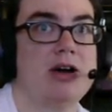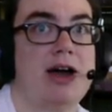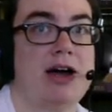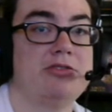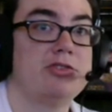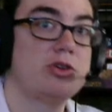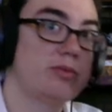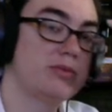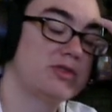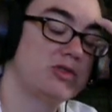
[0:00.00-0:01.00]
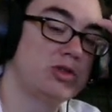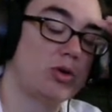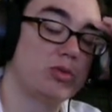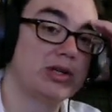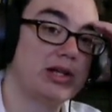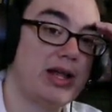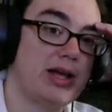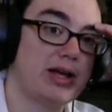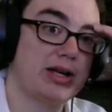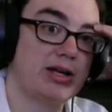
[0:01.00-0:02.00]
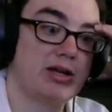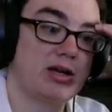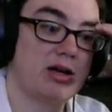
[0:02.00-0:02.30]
Adverbs don't decline